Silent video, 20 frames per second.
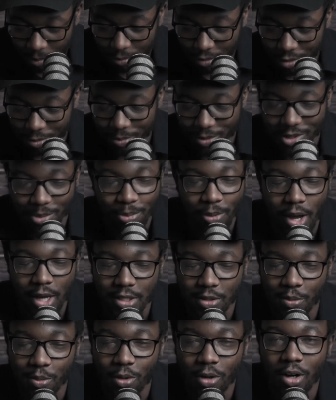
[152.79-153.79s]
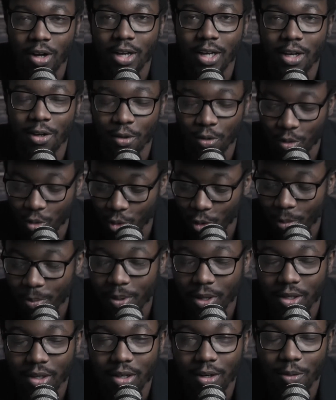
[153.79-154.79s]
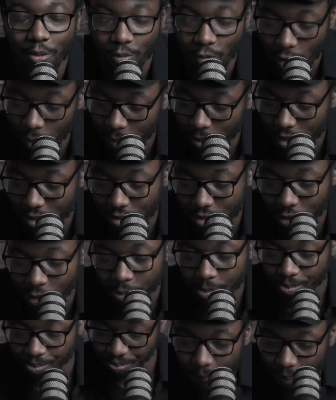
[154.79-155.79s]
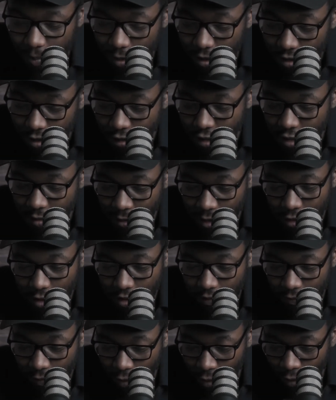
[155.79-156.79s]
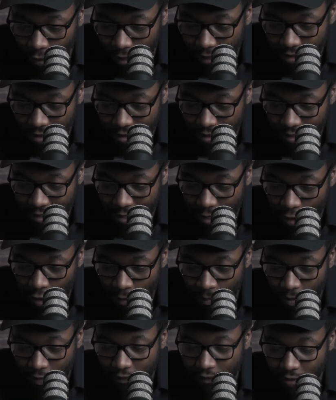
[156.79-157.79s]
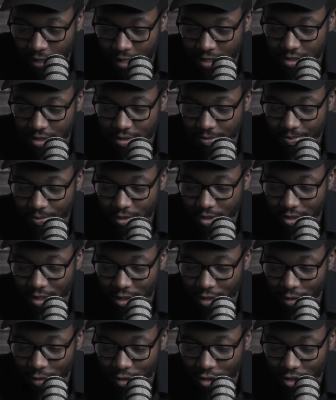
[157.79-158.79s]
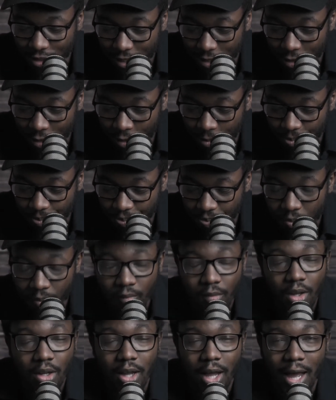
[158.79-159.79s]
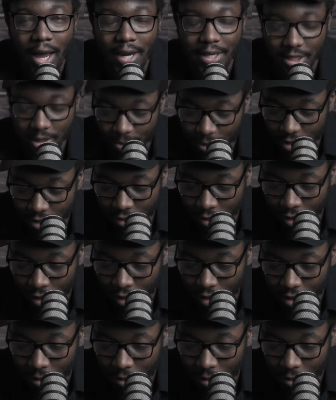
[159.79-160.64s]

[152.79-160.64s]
You'd be surprised at what a little cropping and a little framing can do. So initially when I look at this photo, I can see that on my face, there's like a lot of shadow and it's a bit dark.